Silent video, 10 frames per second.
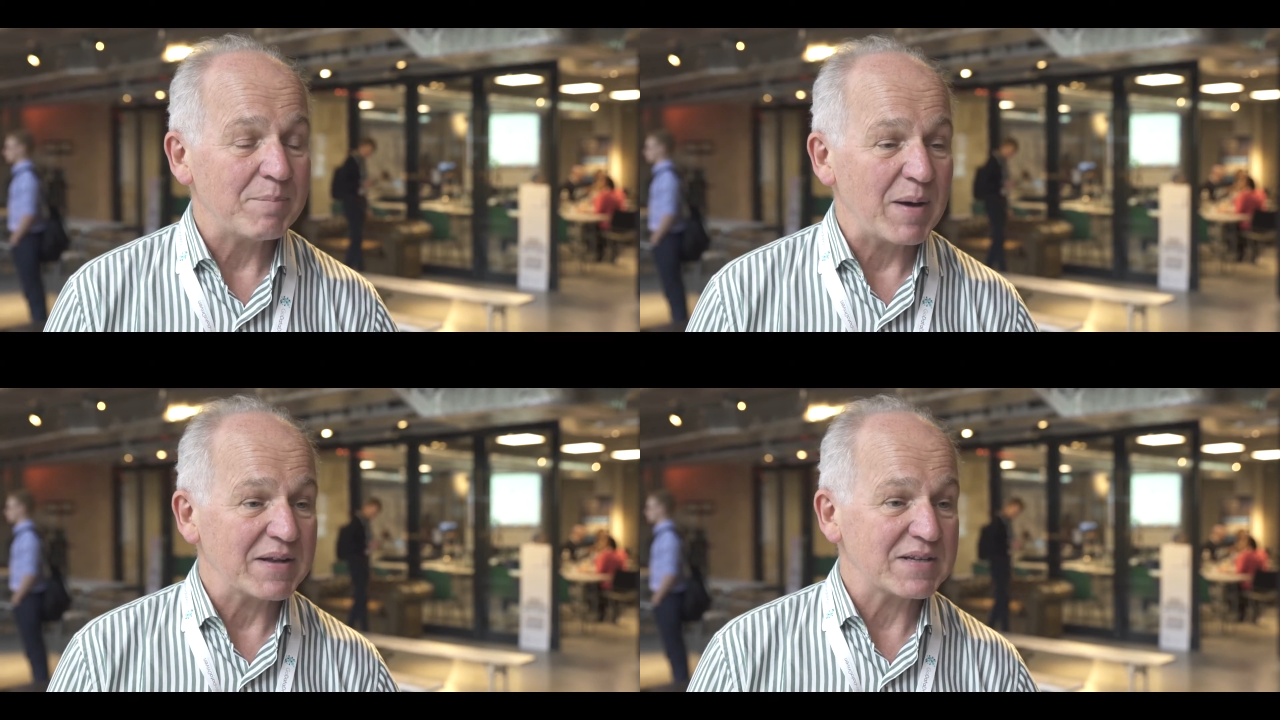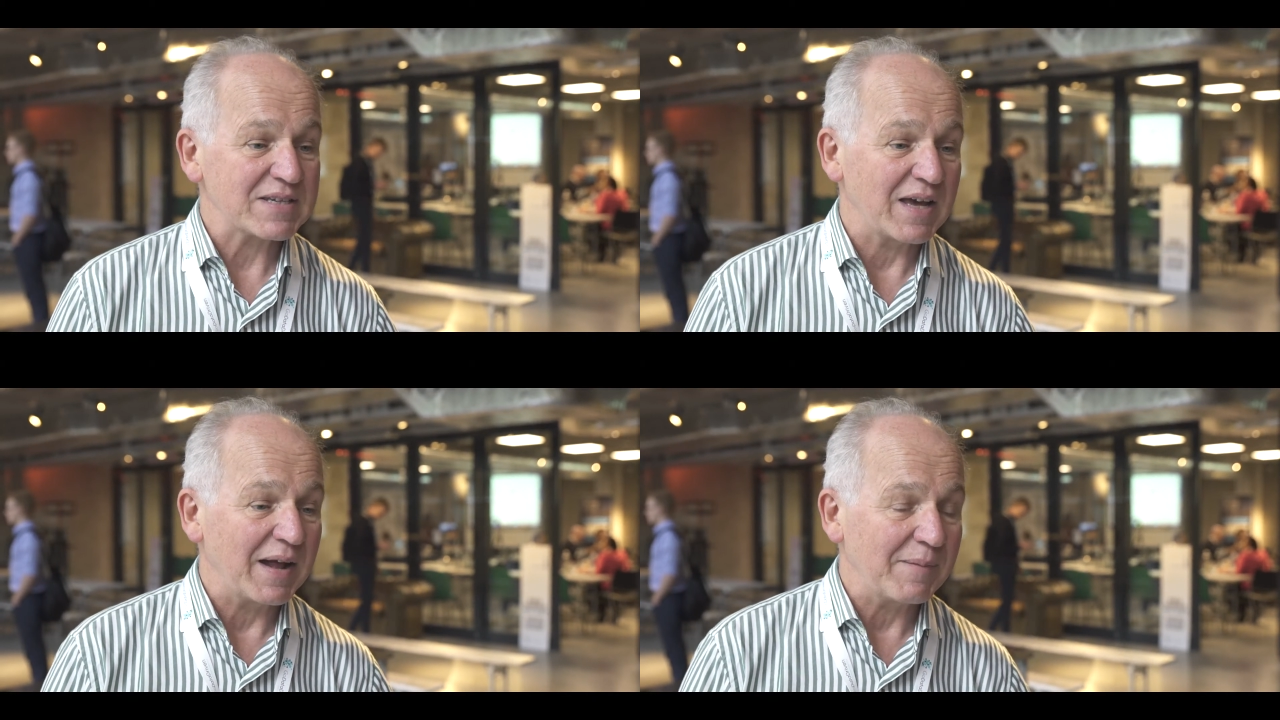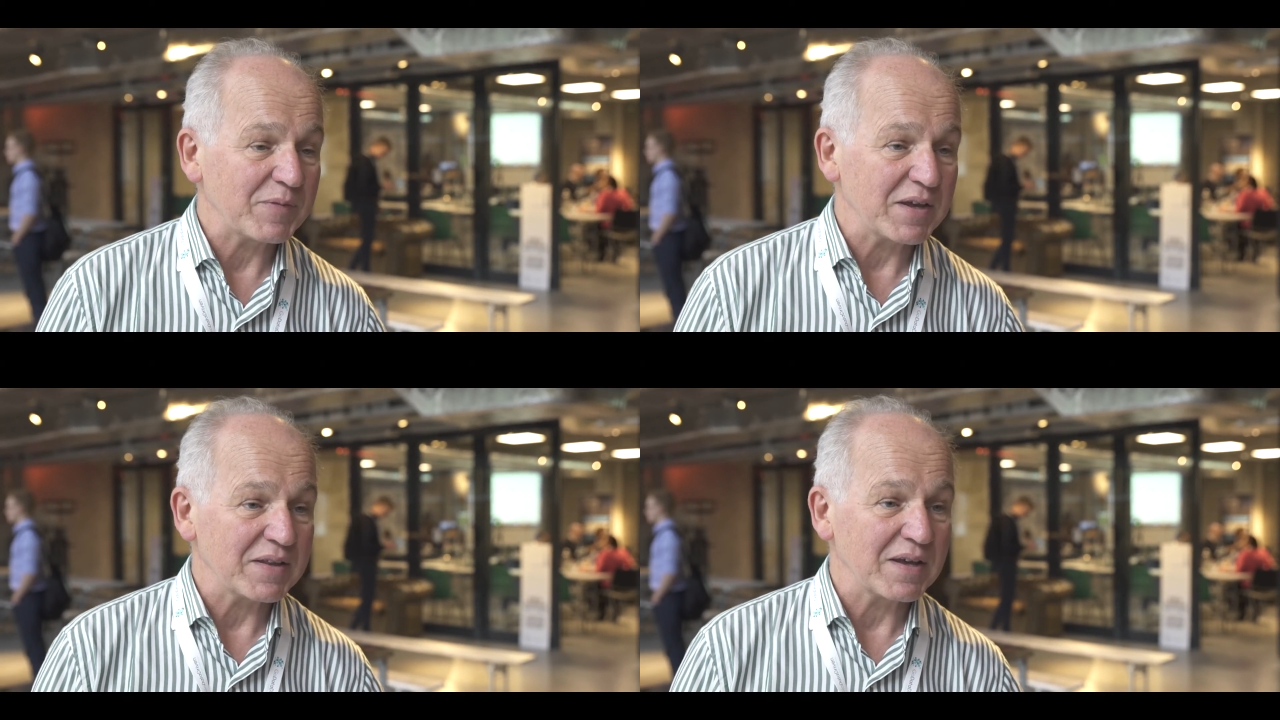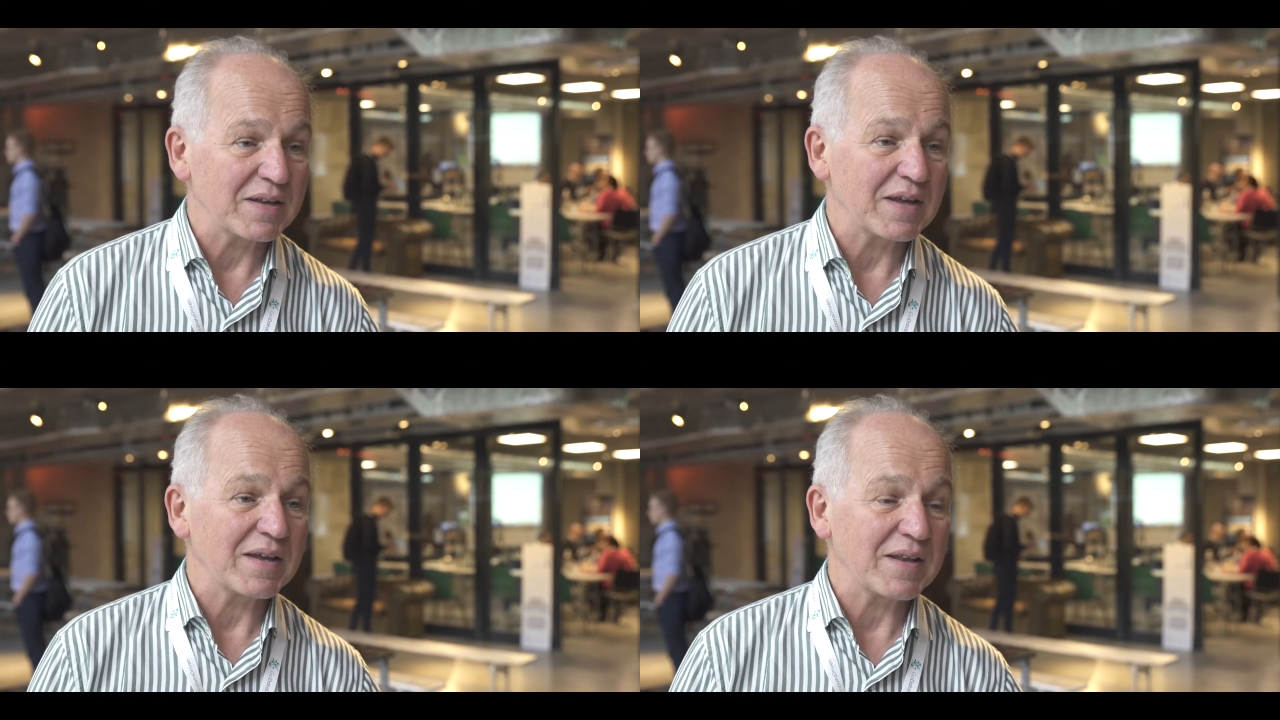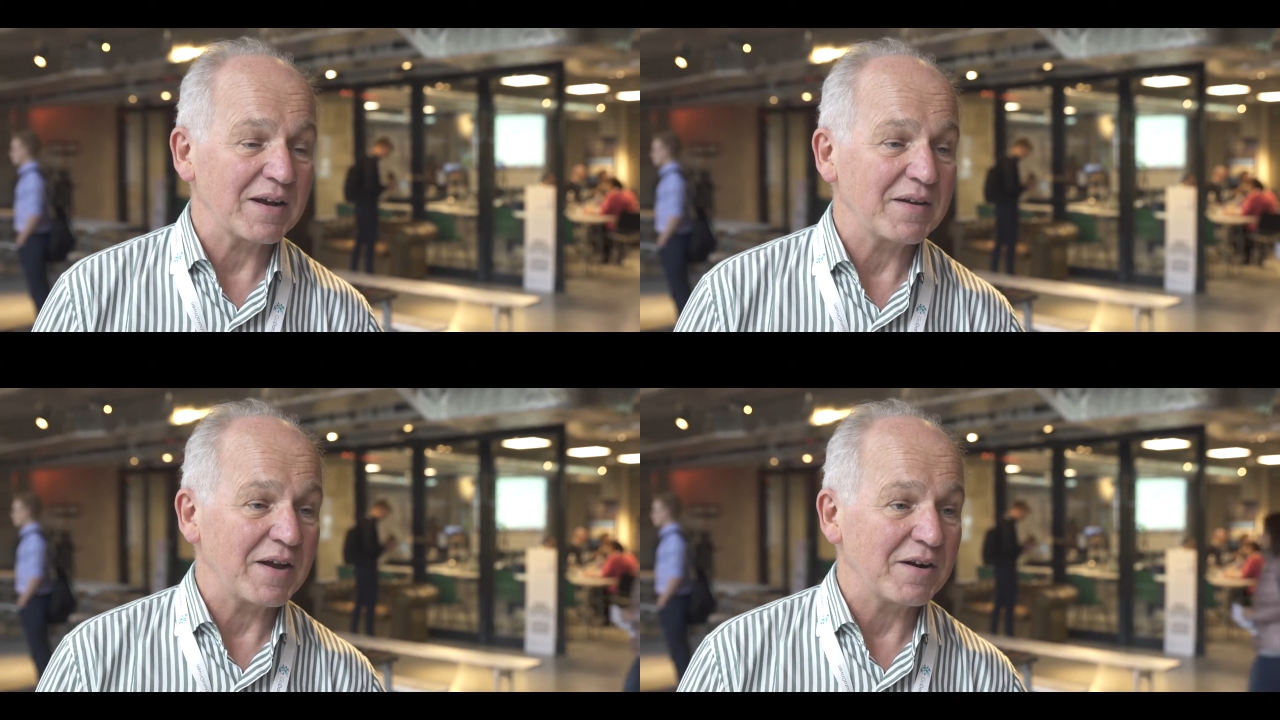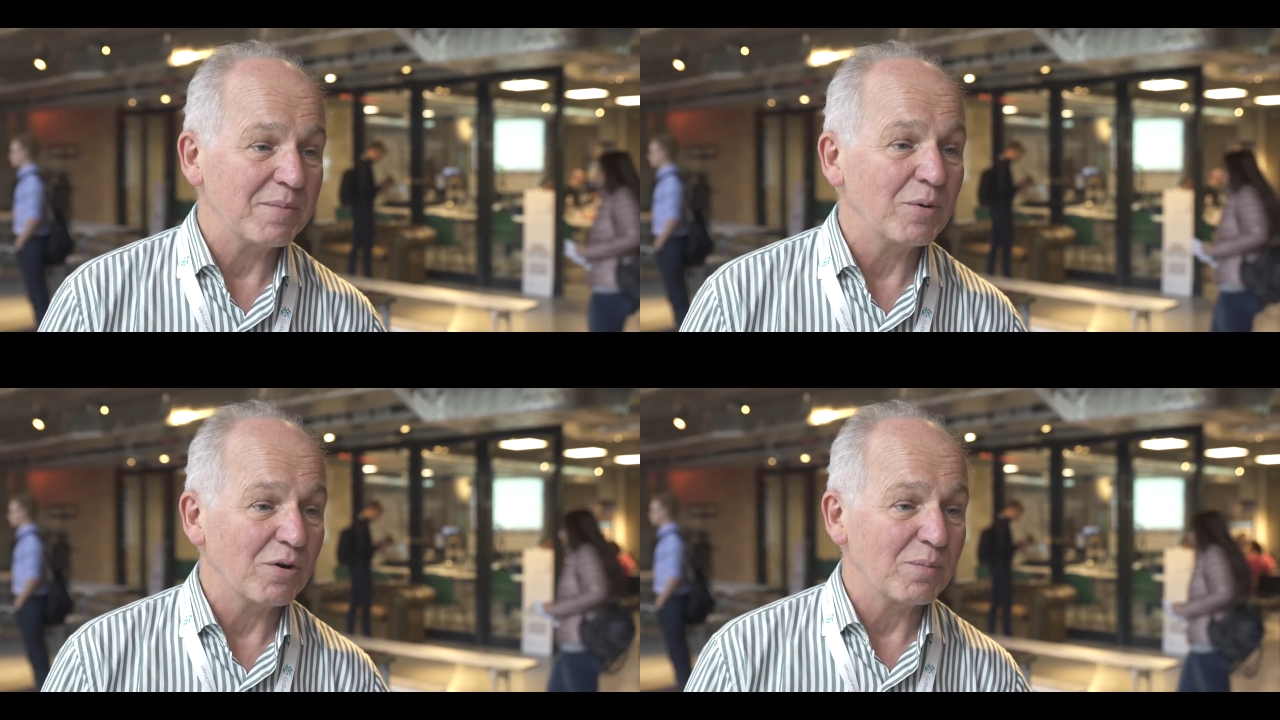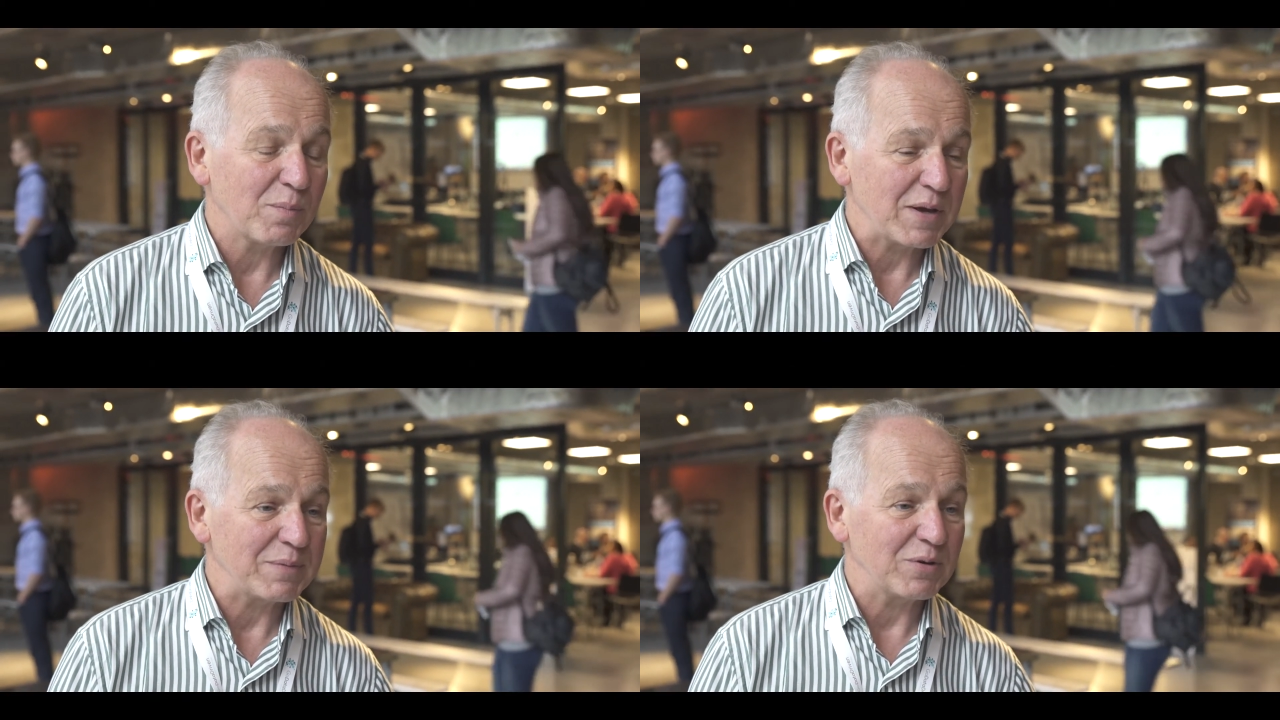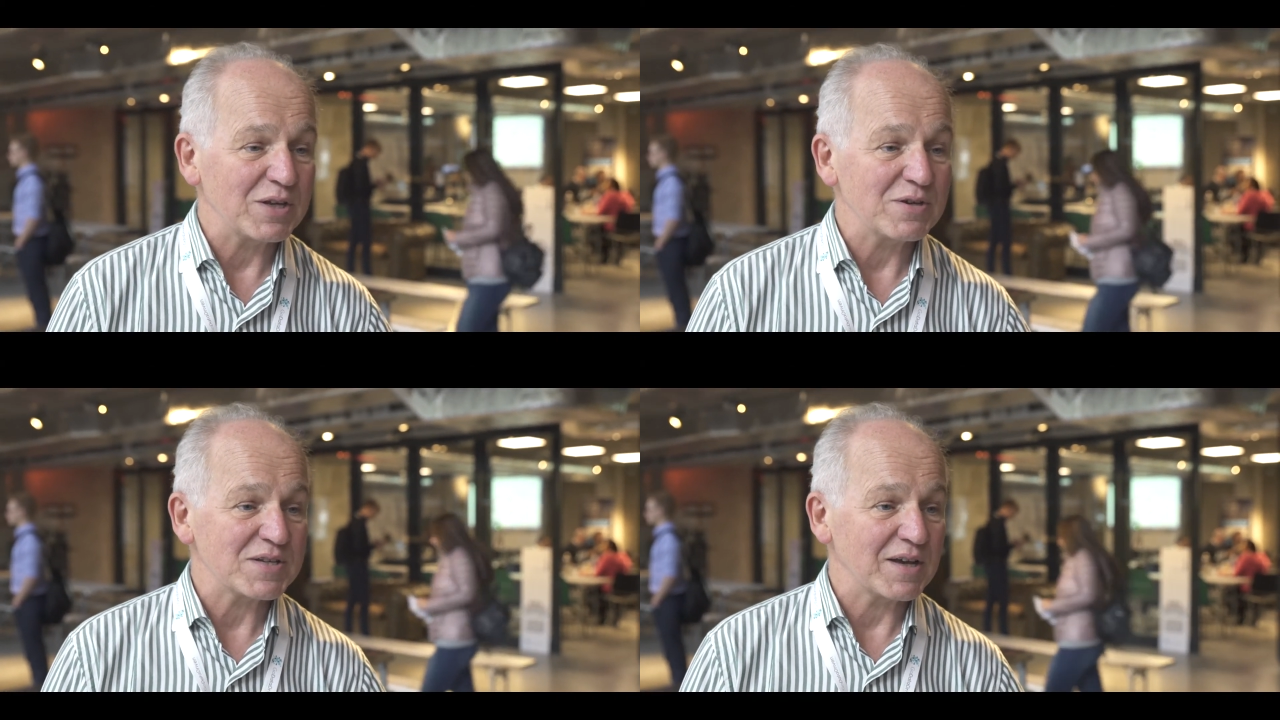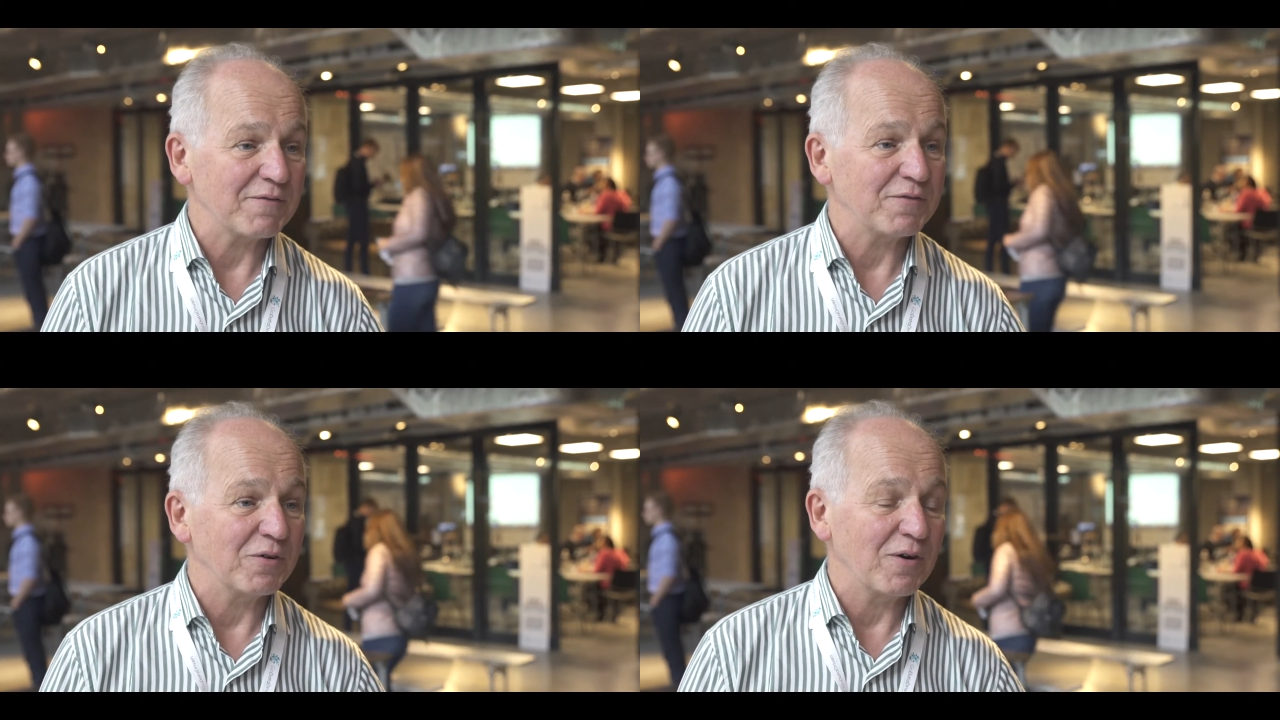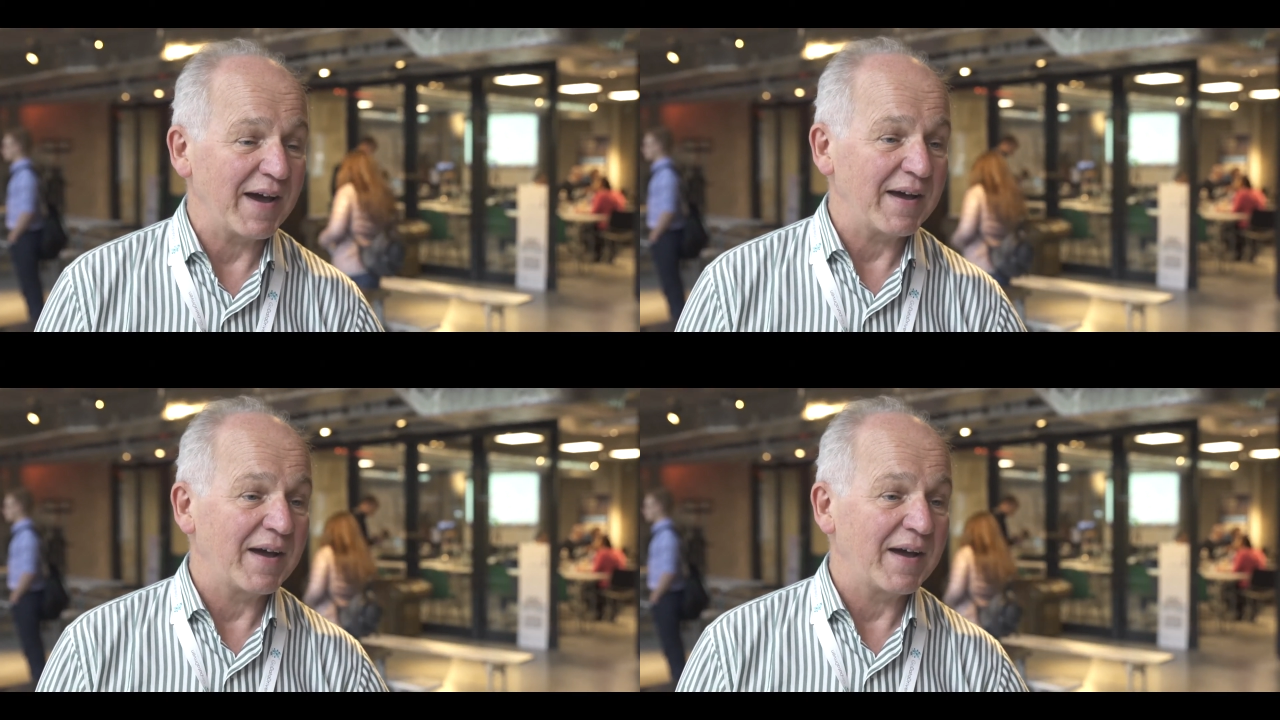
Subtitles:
but there are more and more people who are using it for